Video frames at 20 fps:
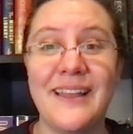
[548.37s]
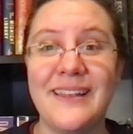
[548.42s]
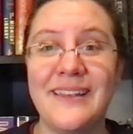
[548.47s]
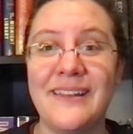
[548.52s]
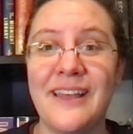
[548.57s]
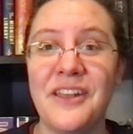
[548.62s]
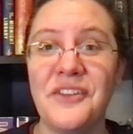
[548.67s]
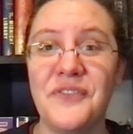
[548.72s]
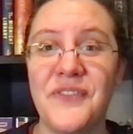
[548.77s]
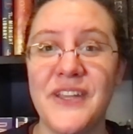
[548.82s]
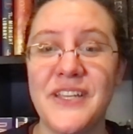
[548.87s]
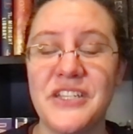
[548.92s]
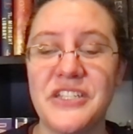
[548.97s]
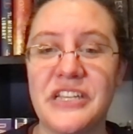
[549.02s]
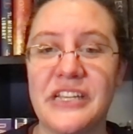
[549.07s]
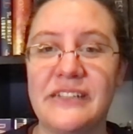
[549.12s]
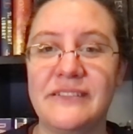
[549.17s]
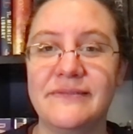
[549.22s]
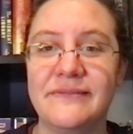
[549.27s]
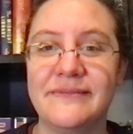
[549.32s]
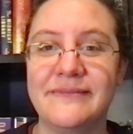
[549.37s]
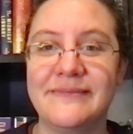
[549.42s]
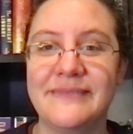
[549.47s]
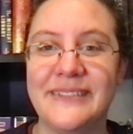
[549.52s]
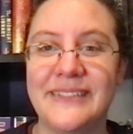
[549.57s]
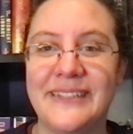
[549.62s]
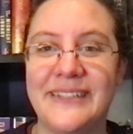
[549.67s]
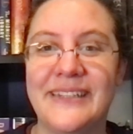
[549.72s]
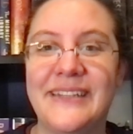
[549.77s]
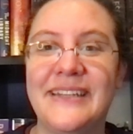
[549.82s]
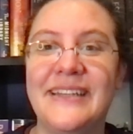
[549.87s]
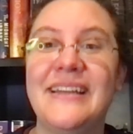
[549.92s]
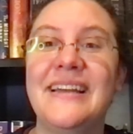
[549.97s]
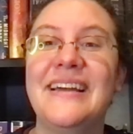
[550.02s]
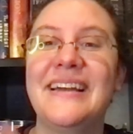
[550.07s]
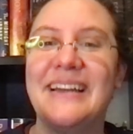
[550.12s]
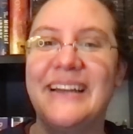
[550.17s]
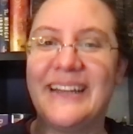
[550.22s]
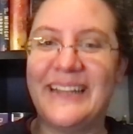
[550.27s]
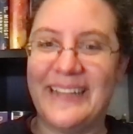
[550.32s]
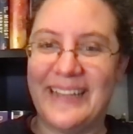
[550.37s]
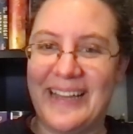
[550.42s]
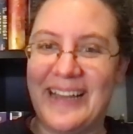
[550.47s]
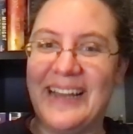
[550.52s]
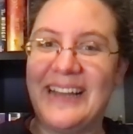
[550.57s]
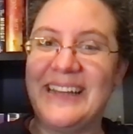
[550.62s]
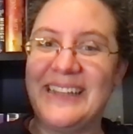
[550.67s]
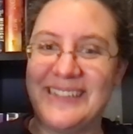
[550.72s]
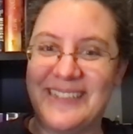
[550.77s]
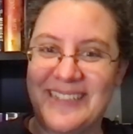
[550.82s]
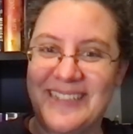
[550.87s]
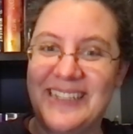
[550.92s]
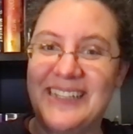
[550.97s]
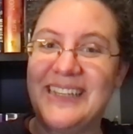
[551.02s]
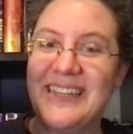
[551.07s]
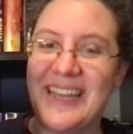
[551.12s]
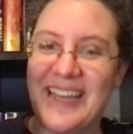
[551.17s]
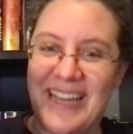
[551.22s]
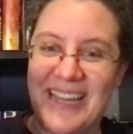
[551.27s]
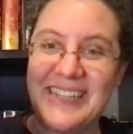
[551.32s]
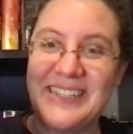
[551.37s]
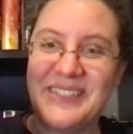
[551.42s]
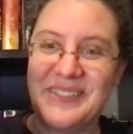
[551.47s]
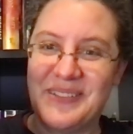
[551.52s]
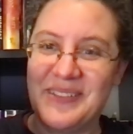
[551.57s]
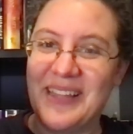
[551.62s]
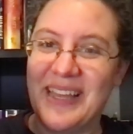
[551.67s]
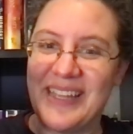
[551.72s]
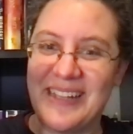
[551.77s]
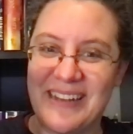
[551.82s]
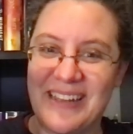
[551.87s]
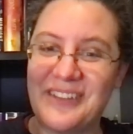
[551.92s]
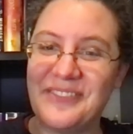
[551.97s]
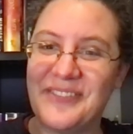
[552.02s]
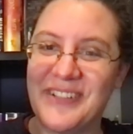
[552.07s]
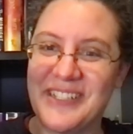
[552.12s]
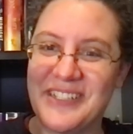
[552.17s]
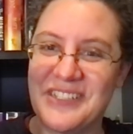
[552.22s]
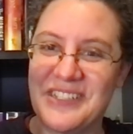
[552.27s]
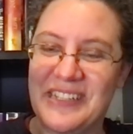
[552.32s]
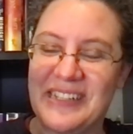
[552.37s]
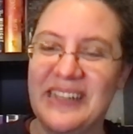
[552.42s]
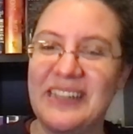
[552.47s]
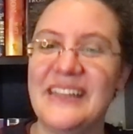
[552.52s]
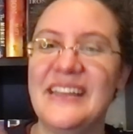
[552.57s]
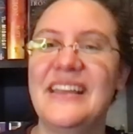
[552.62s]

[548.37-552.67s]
Nonfiction hot. I do like nonfiction.